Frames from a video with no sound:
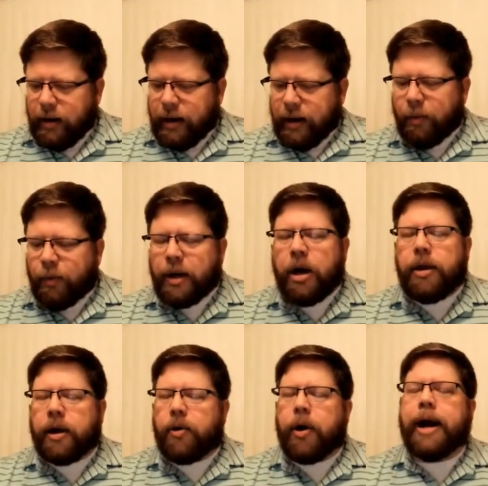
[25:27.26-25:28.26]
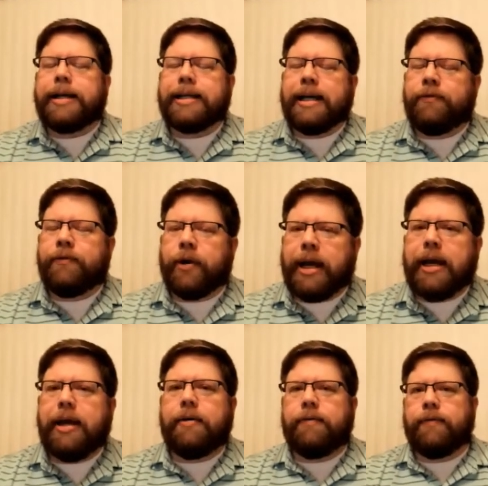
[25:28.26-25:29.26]
Now, we know that Christ can
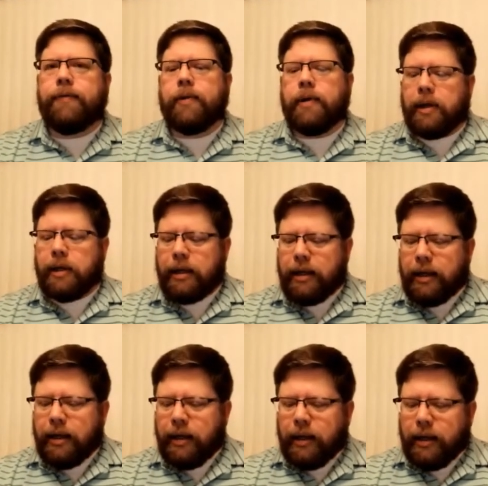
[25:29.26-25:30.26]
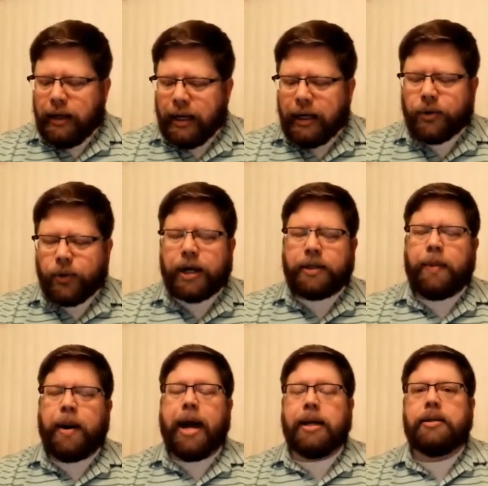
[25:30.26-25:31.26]
forgive any
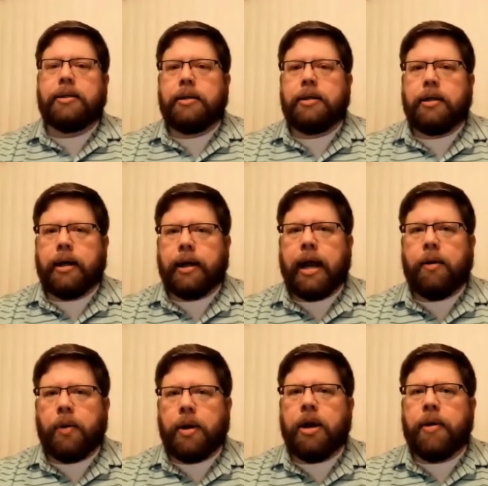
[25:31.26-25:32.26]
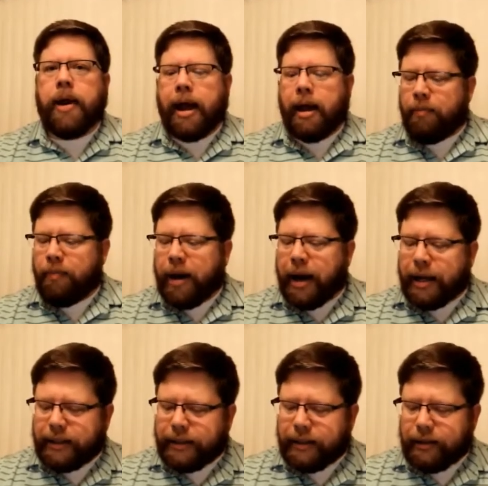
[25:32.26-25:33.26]
trespass. Okay, we know that.
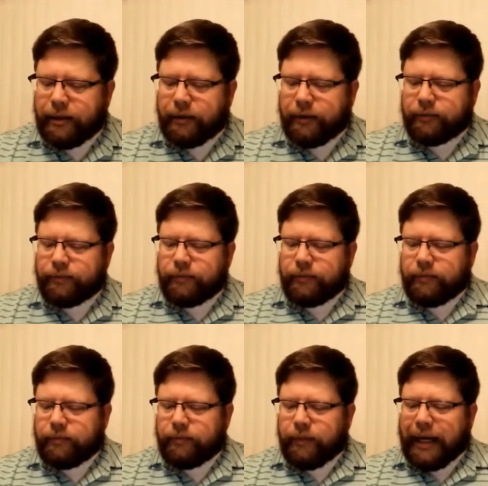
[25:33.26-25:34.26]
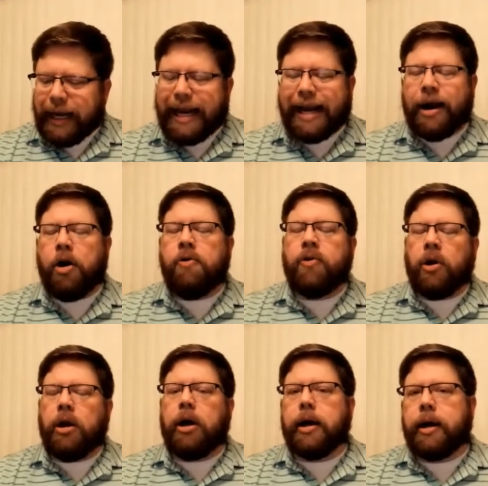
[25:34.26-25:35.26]
But he can
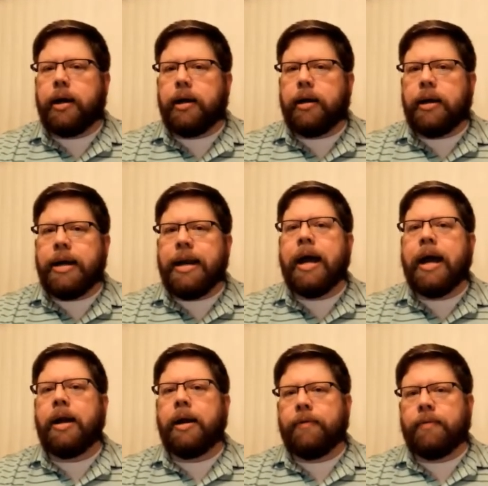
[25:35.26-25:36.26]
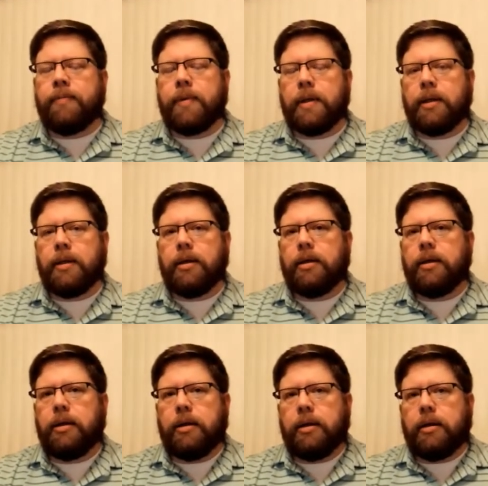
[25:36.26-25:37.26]
overlook none of them.
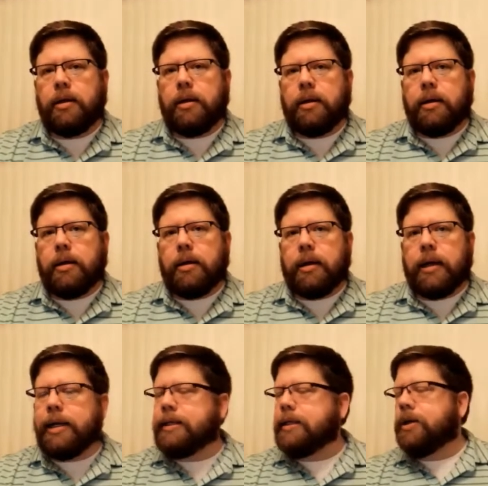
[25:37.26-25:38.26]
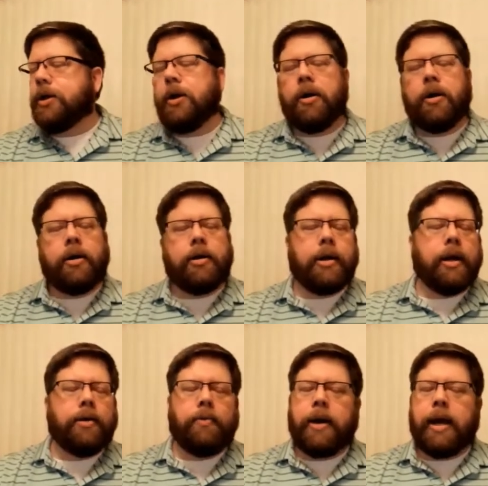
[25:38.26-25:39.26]
He doesn't turn the
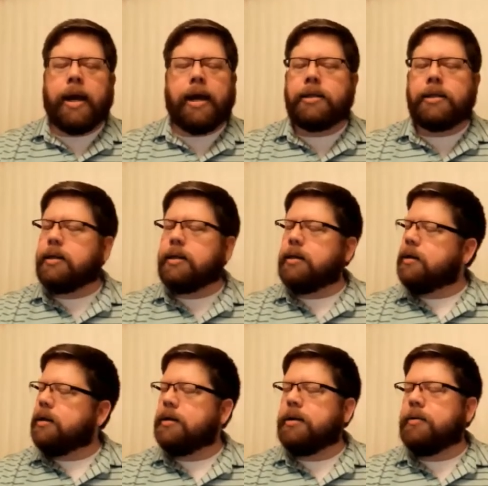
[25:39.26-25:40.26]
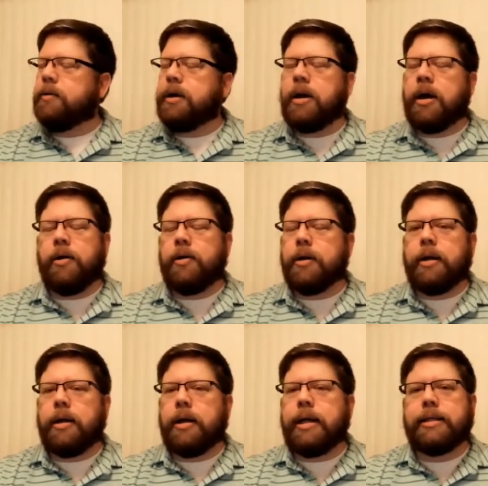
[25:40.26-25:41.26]
other way. He doesn't look, you know,
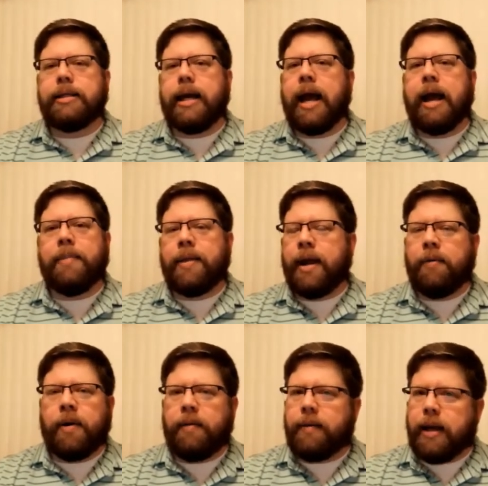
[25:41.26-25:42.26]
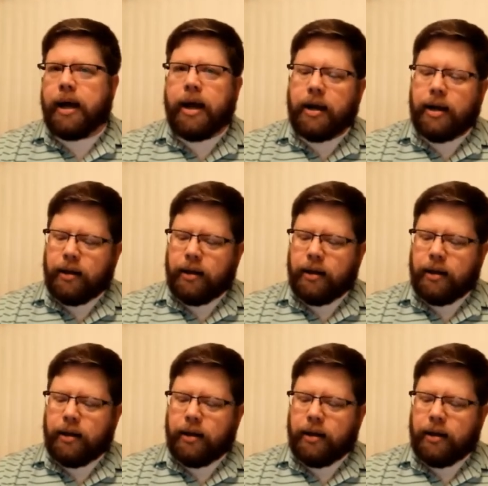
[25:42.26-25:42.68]
it doesn't happen that way with God.